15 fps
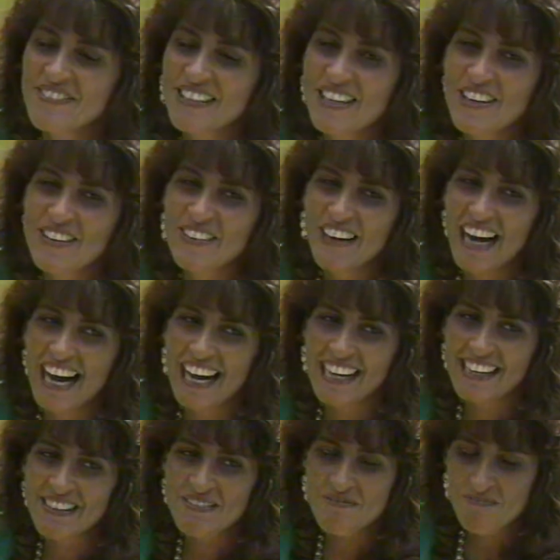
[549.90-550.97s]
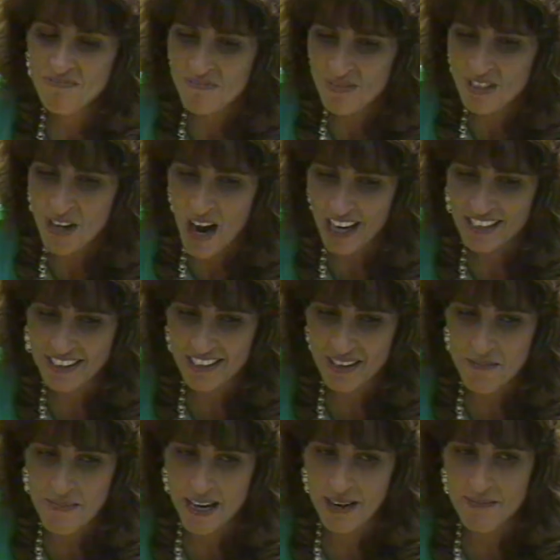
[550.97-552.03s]
You talked a
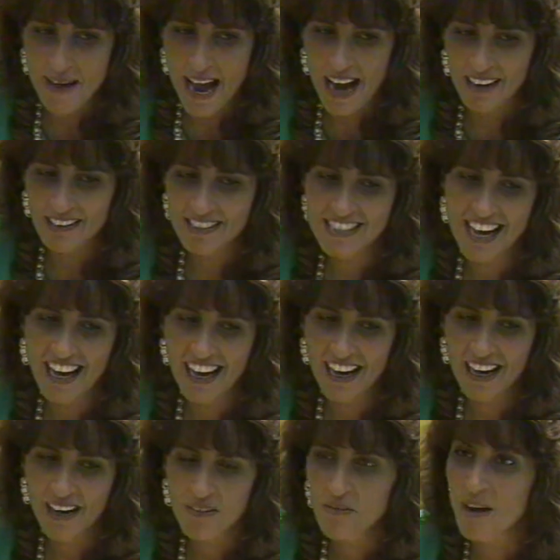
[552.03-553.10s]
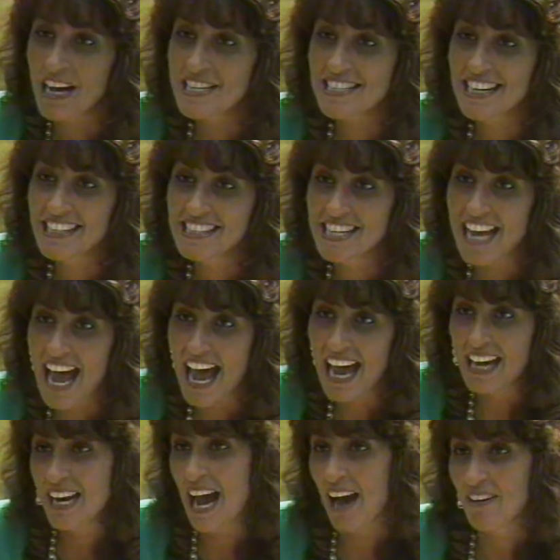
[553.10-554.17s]
little bit about wrestling today
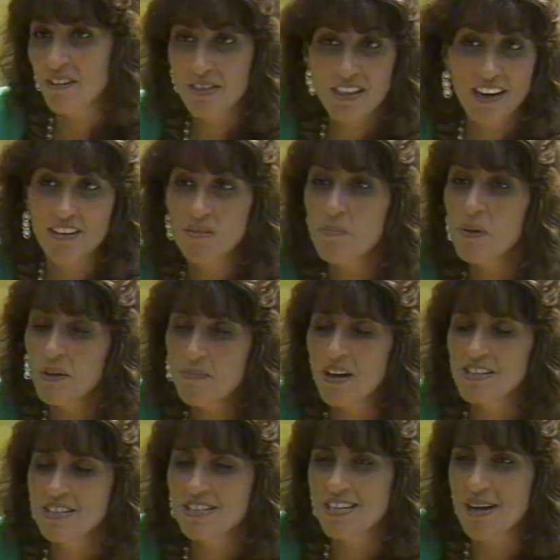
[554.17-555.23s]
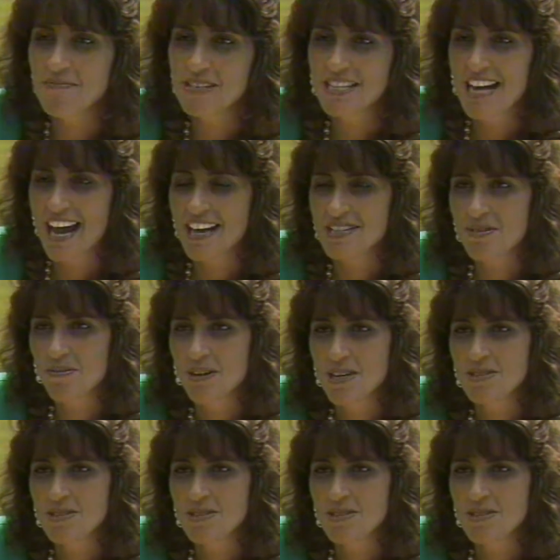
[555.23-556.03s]
and how you think it's pretty much the same today as it was